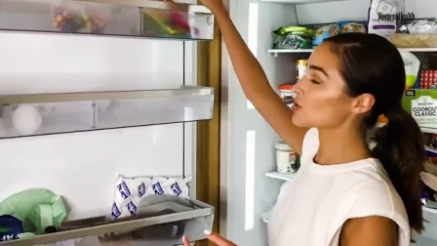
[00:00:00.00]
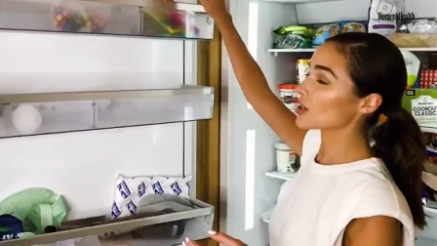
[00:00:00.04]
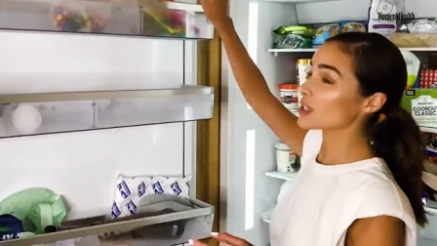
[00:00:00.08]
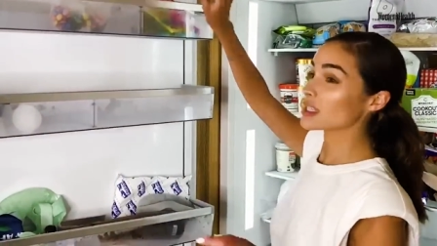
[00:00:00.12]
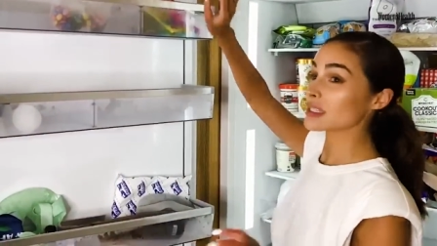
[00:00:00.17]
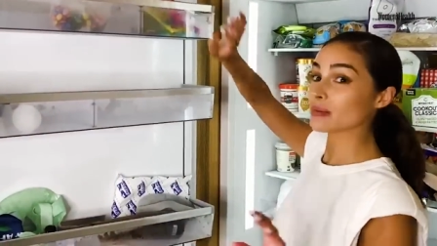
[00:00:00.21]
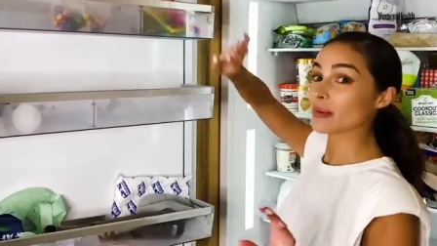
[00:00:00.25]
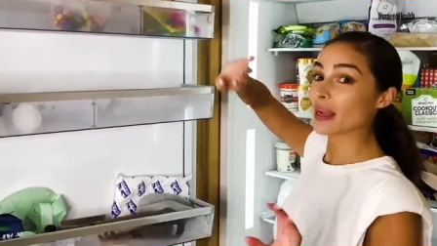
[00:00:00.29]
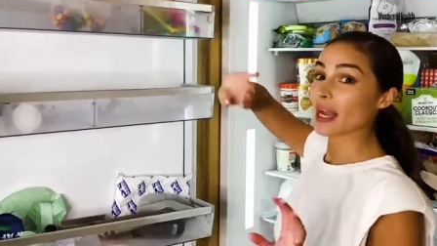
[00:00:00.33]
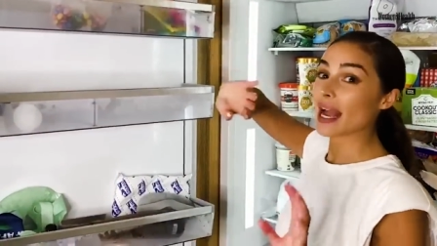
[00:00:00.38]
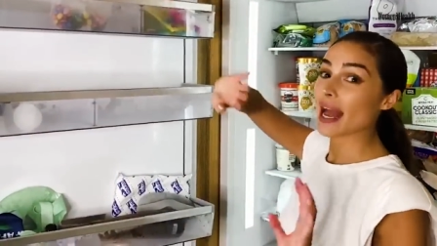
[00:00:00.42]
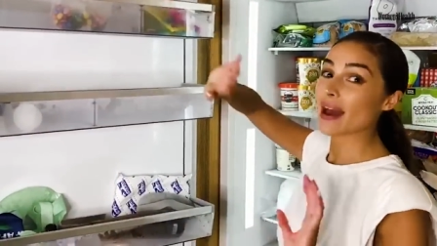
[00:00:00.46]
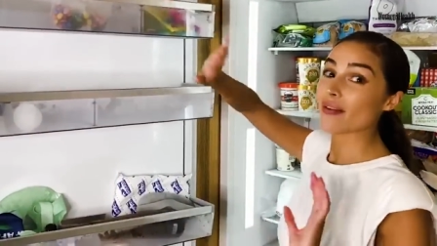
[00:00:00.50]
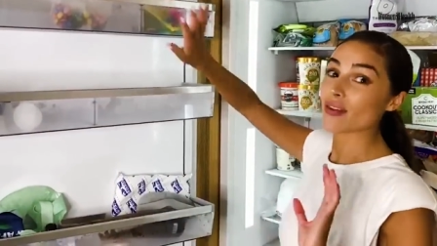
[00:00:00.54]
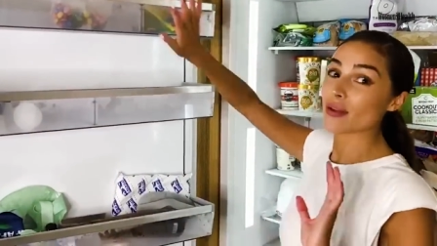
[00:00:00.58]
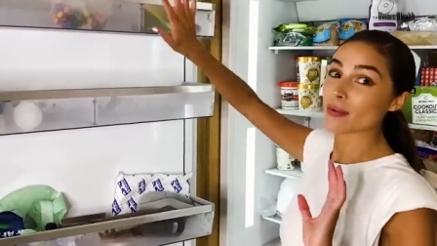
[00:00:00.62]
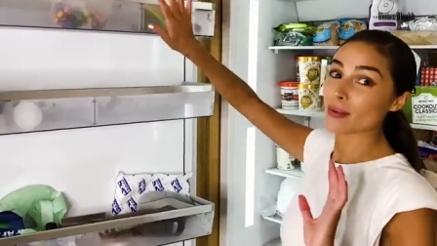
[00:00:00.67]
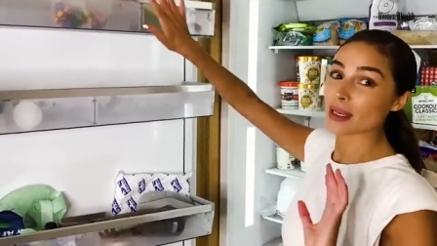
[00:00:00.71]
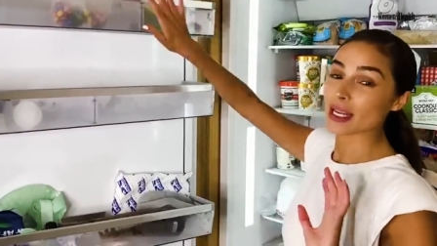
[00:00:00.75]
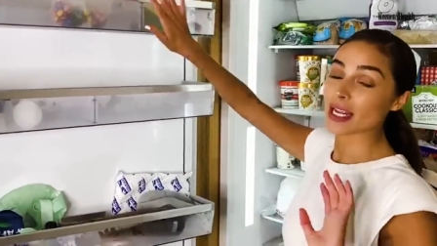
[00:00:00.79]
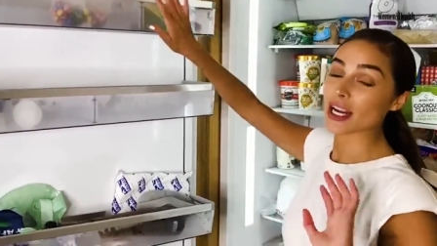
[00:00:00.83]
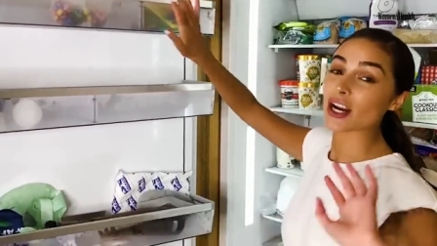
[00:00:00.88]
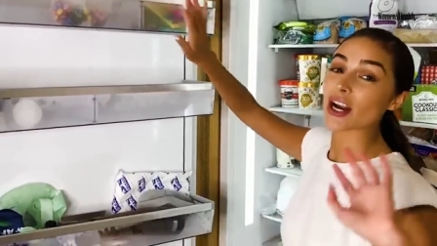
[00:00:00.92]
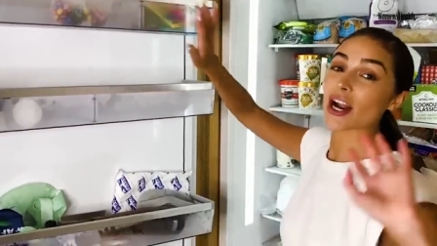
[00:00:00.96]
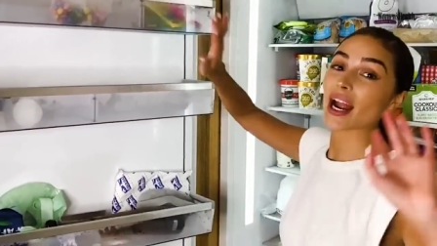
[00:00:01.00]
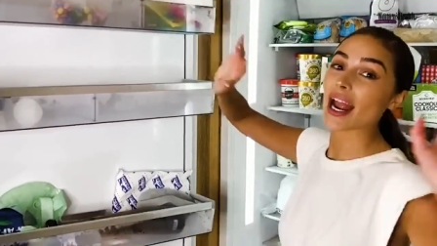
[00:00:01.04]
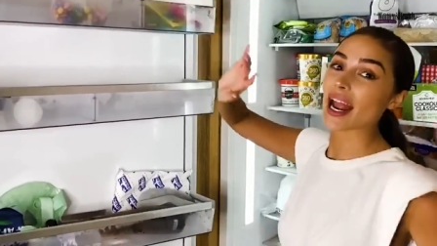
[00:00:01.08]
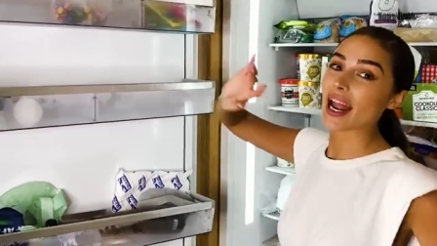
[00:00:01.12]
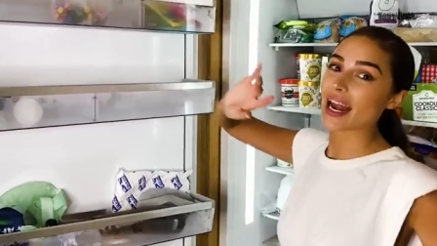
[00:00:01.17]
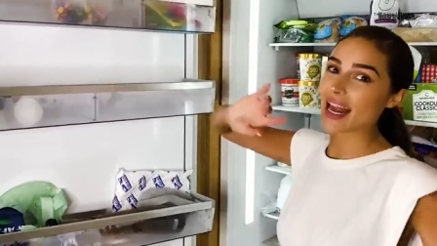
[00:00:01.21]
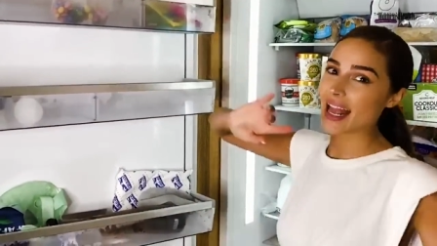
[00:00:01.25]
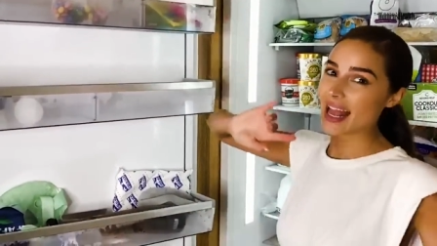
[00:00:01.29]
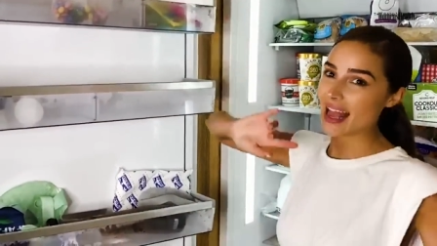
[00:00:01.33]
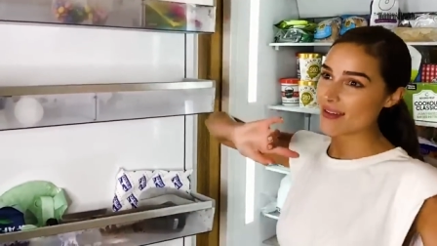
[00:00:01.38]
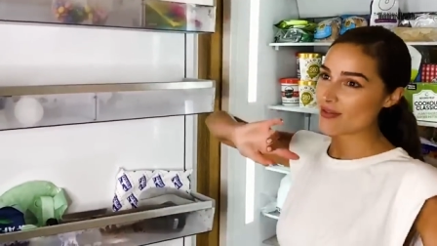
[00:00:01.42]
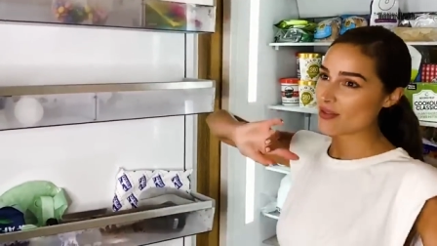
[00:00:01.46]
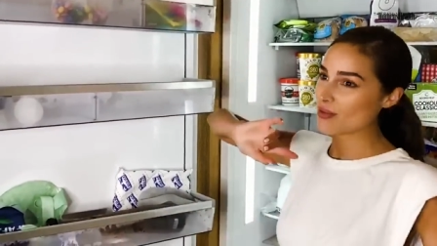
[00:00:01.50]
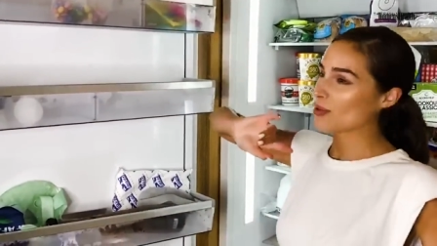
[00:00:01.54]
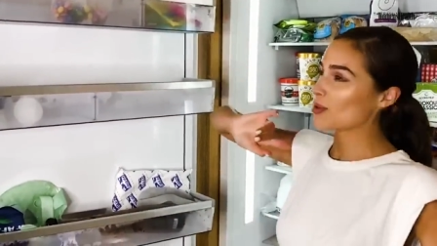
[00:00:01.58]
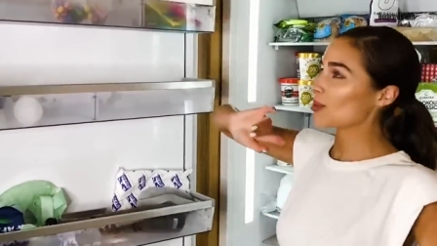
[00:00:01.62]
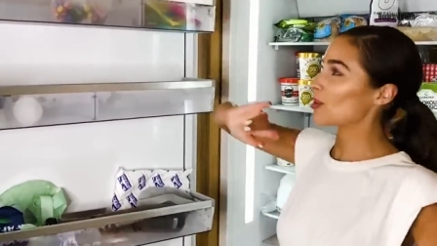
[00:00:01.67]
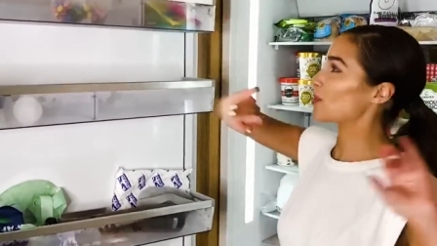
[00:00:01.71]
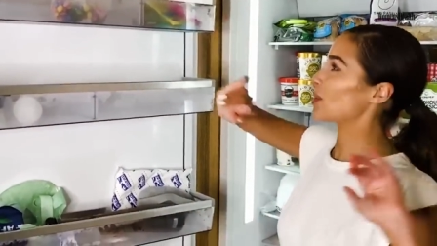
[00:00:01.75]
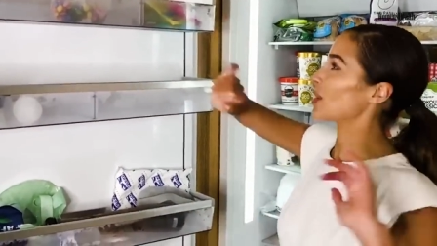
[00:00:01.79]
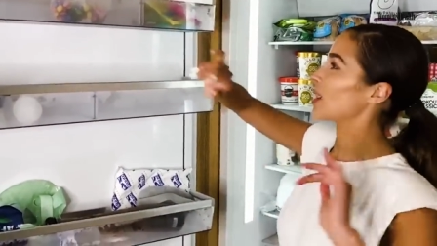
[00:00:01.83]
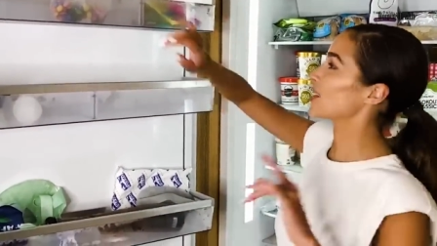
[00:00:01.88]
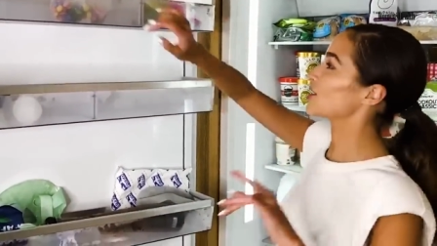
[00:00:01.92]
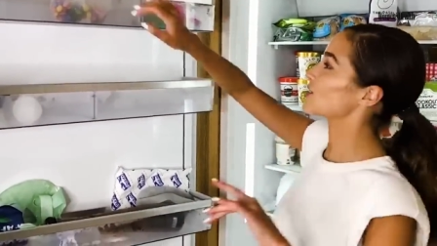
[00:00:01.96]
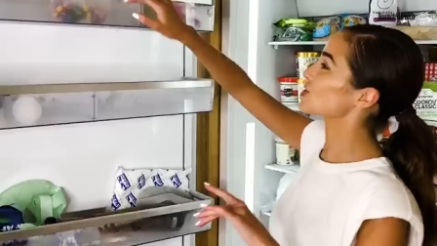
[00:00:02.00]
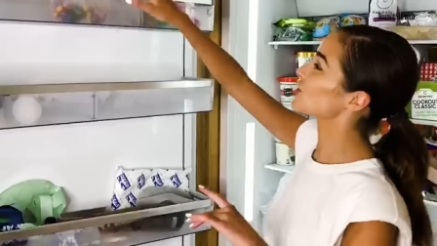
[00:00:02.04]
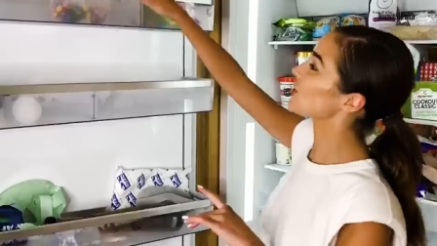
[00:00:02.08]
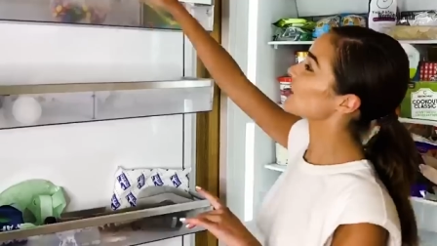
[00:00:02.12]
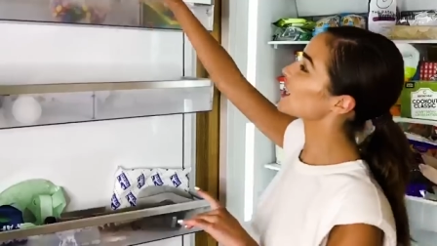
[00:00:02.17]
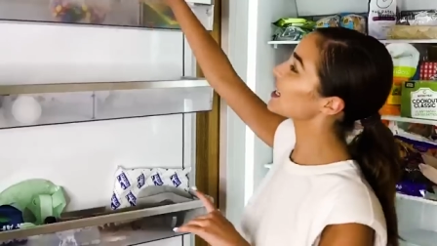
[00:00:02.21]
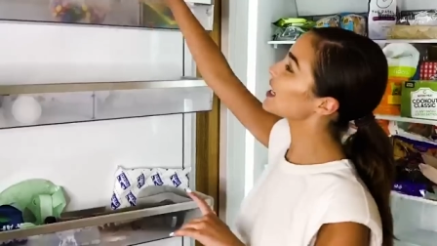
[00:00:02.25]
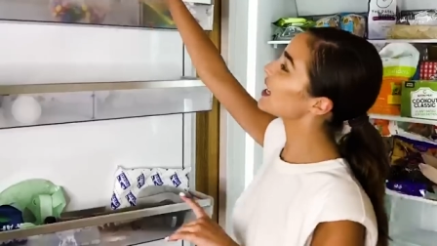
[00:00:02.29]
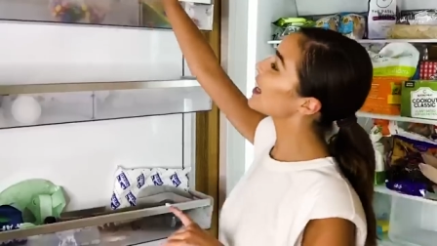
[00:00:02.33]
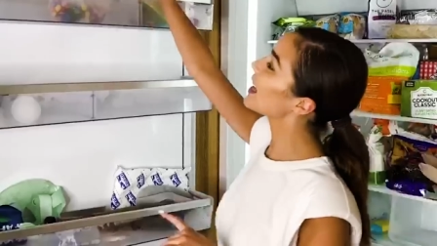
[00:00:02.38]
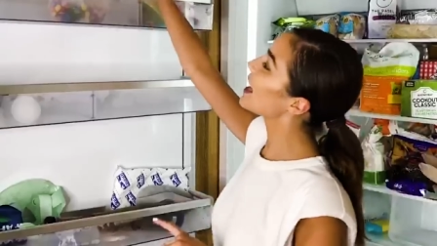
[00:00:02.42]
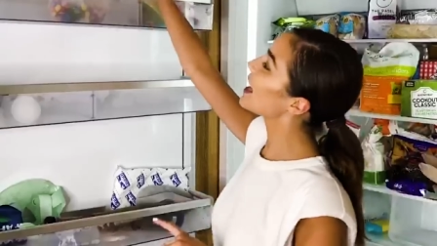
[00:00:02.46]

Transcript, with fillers: Trust me, I have them in here and I have them in the pantry.